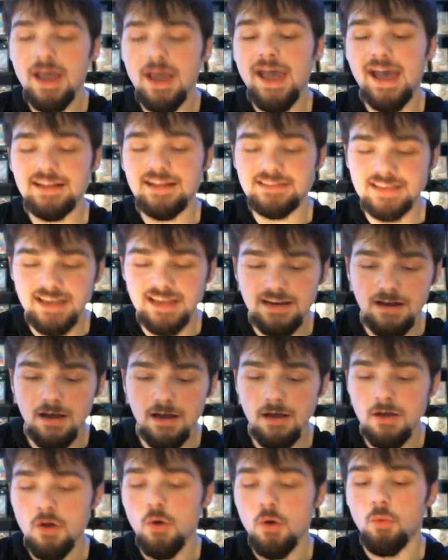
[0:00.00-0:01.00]

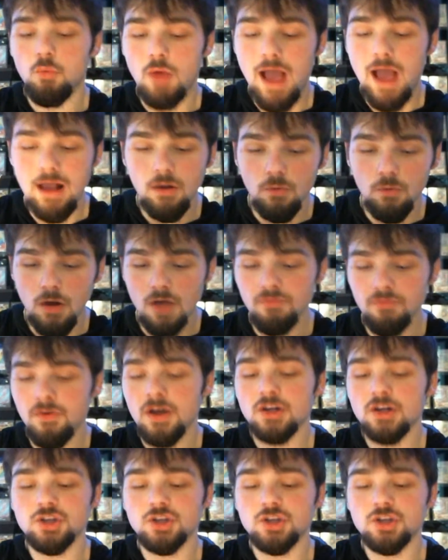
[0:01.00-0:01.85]
Patina, Rockruff,